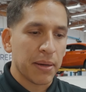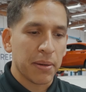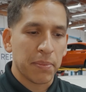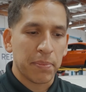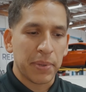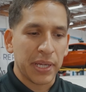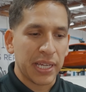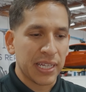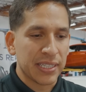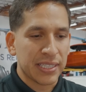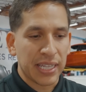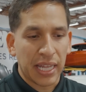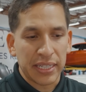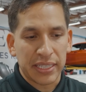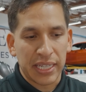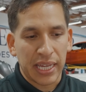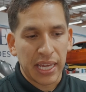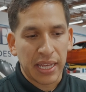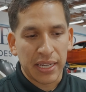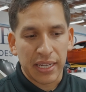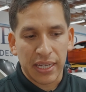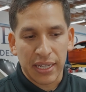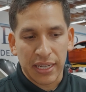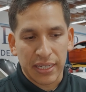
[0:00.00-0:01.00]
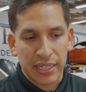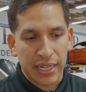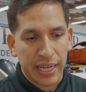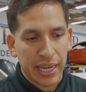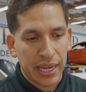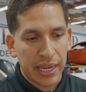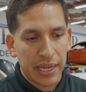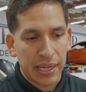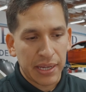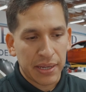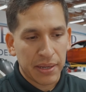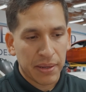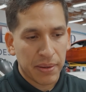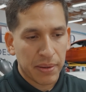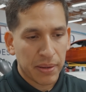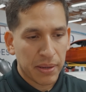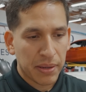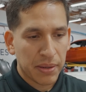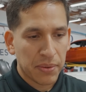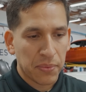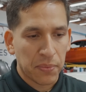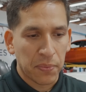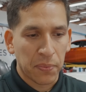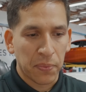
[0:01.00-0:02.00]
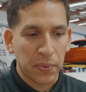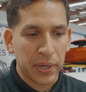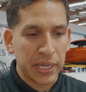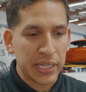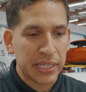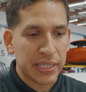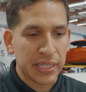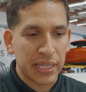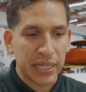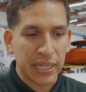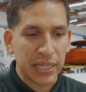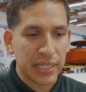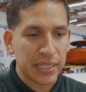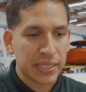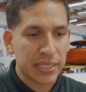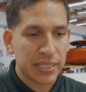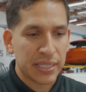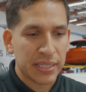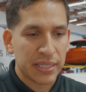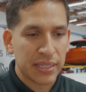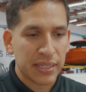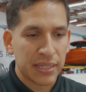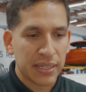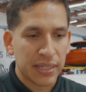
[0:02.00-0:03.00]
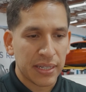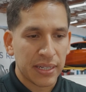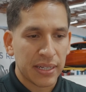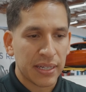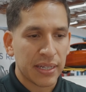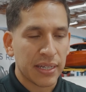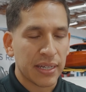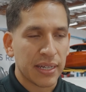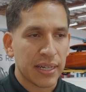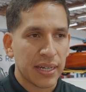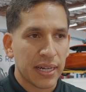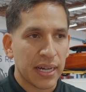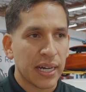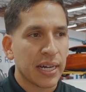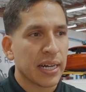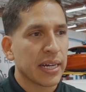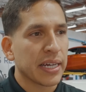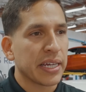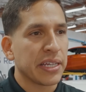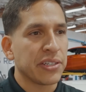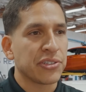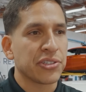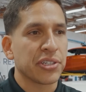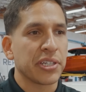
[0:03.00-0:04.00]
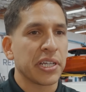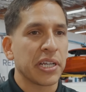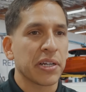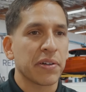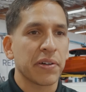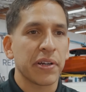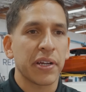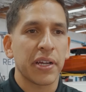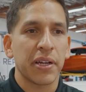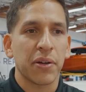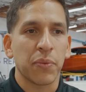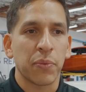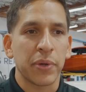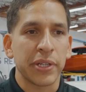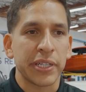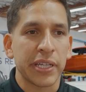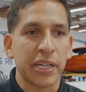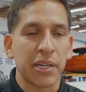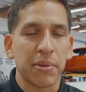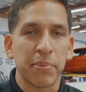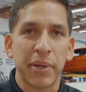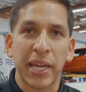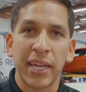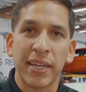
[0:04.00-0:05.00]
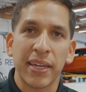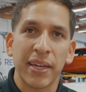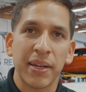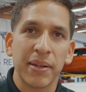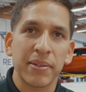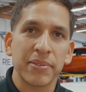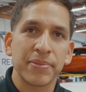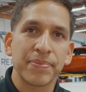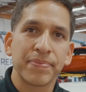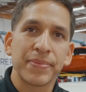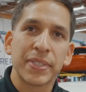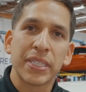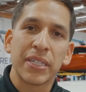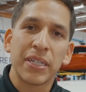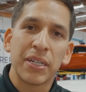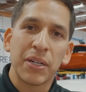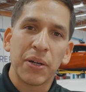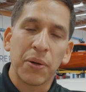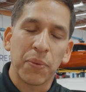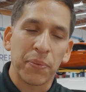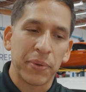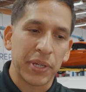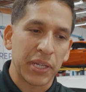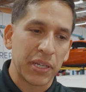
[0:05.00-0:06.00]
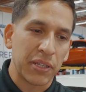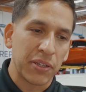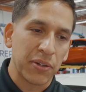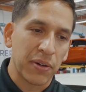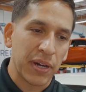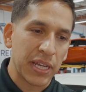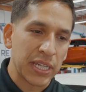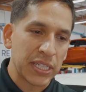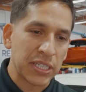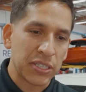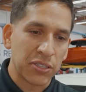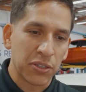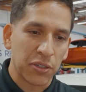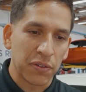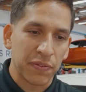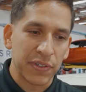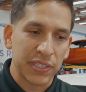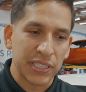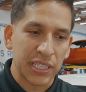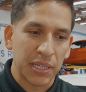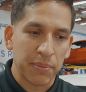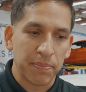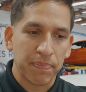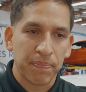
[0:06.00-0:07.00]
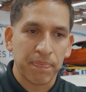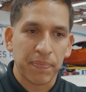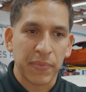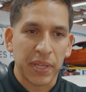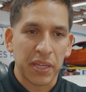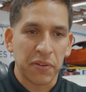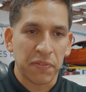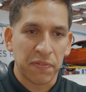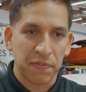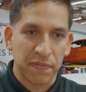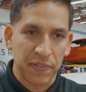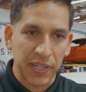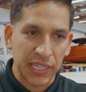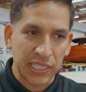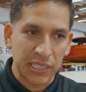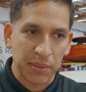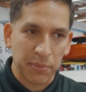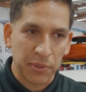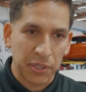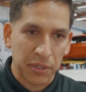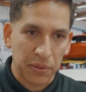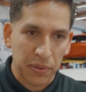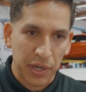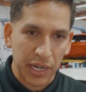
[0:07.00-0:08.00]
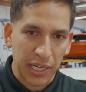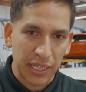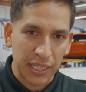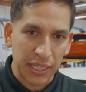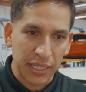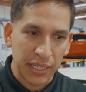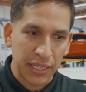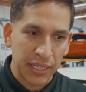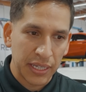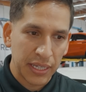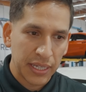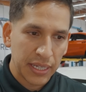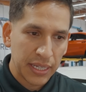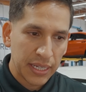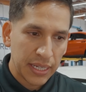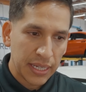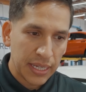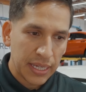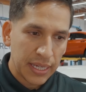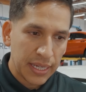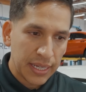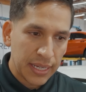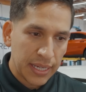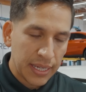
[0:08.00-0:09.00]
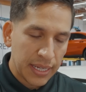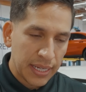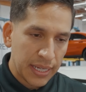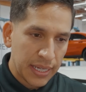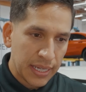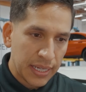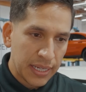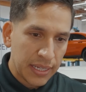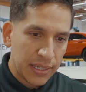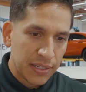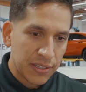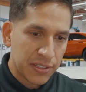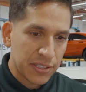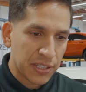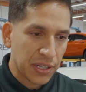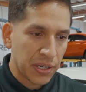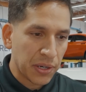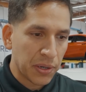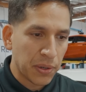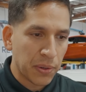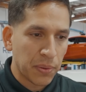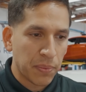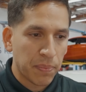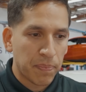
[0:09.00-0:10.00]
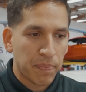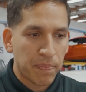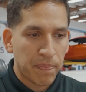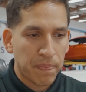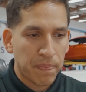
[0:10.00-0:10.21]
because at the end of the day, we didn't engineer it. We didn't make it. We know how to service them and fix them correctly. So,